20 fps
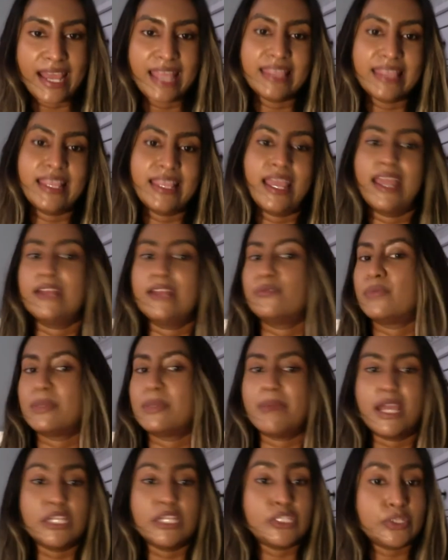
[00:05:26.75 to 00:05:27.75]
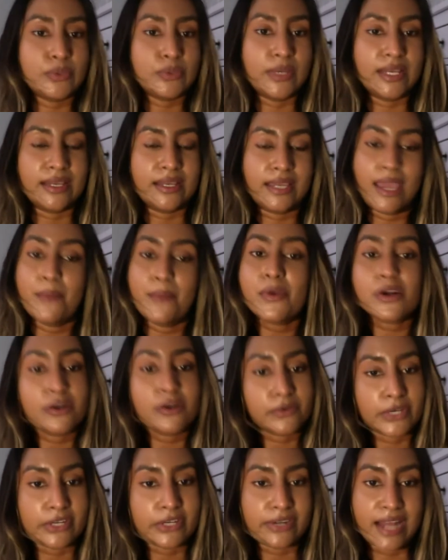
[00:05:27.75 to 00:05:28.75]
And then we might do a chemical
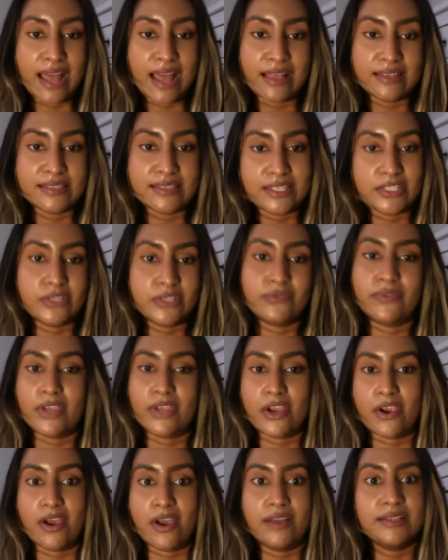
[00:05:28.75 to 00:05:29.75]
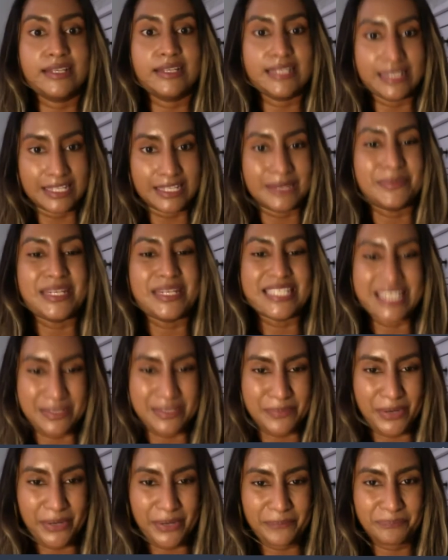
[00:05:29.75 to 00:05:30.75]
reanalysis to figure out a little bit
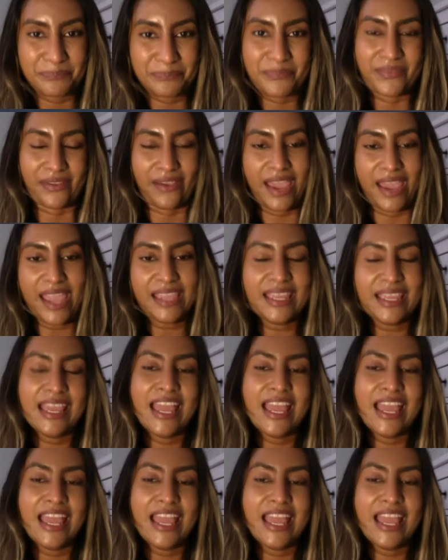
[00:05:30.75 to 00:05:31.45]
deeper. Okay.